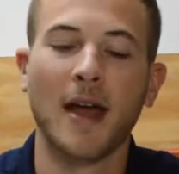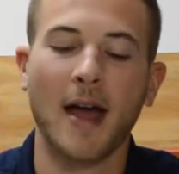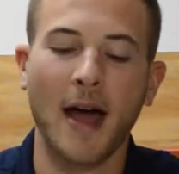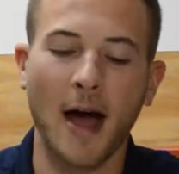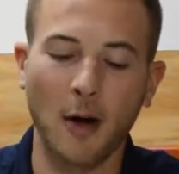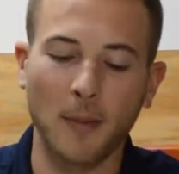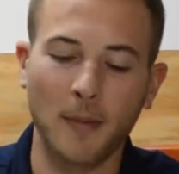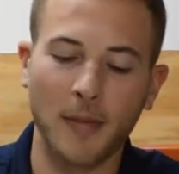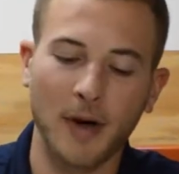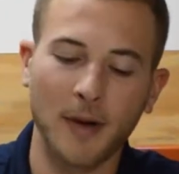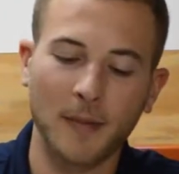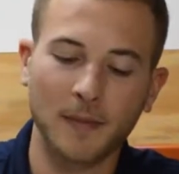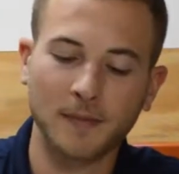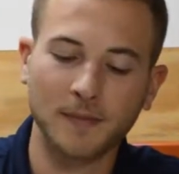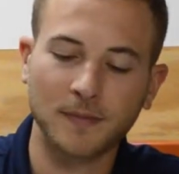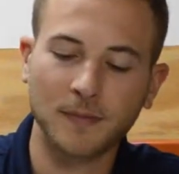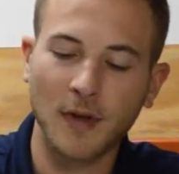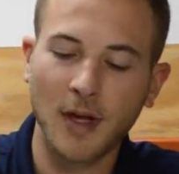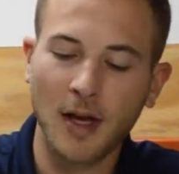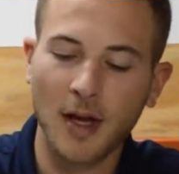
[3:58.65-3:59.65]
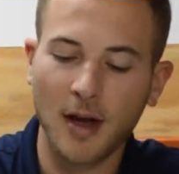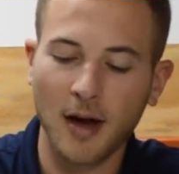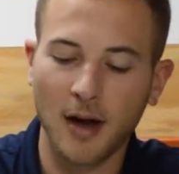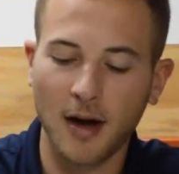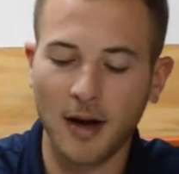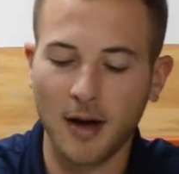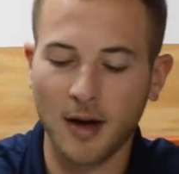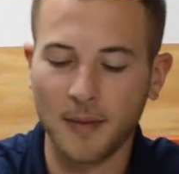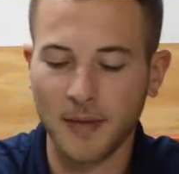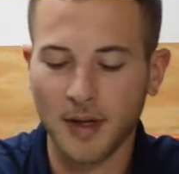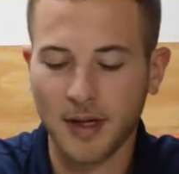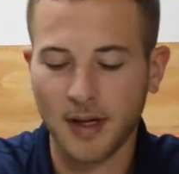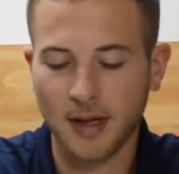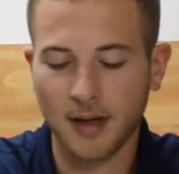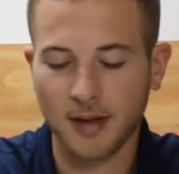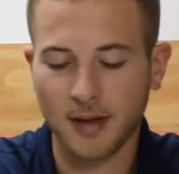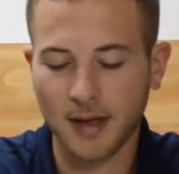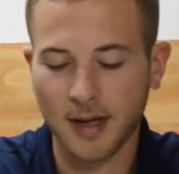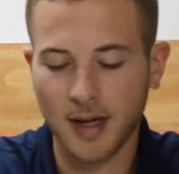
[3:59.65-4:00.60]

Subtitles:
output. The